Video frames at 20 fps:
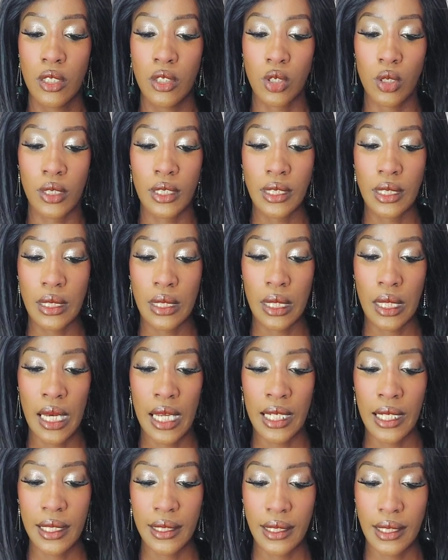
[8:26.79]
So this is the
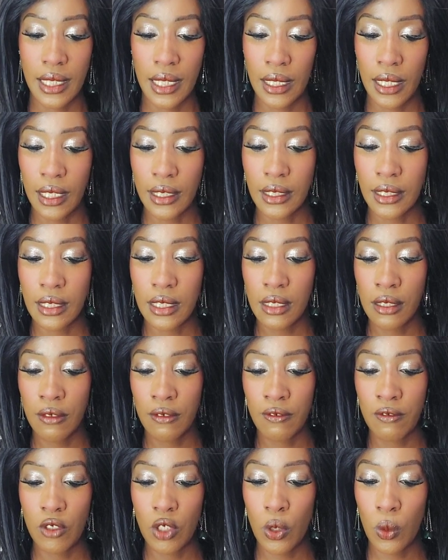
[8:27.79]
Garnier Skin
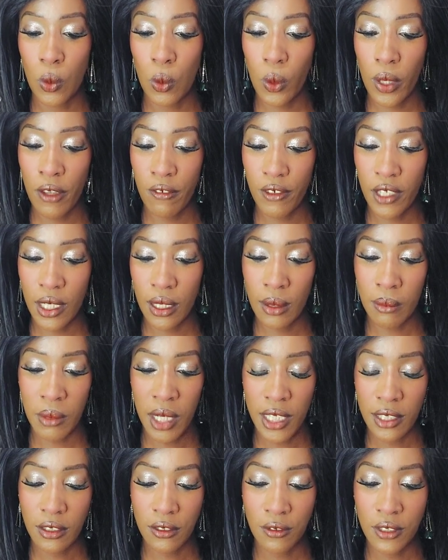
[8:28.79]
Active New Even and
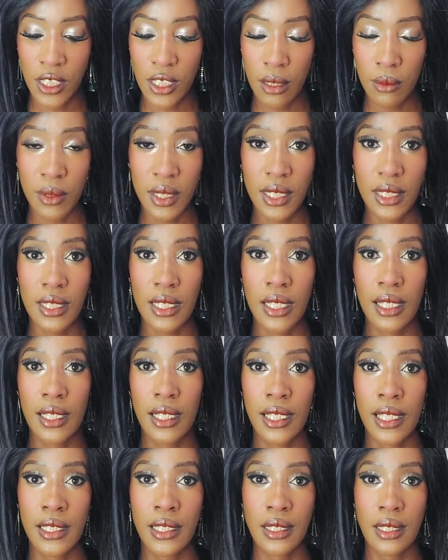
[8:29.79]
Matte Vitamin C
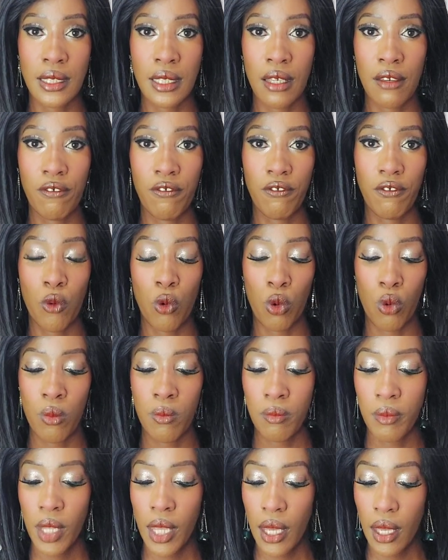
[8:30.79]
Cleansing
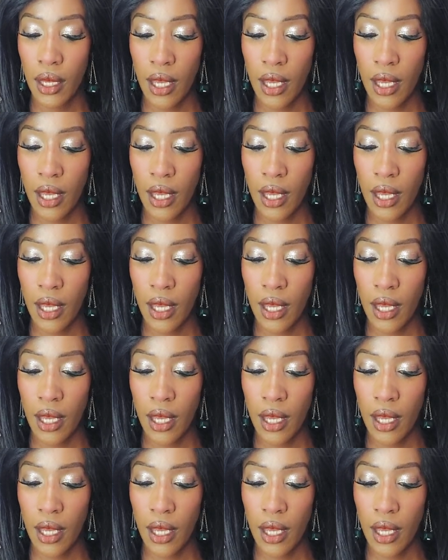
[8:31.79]
Foam.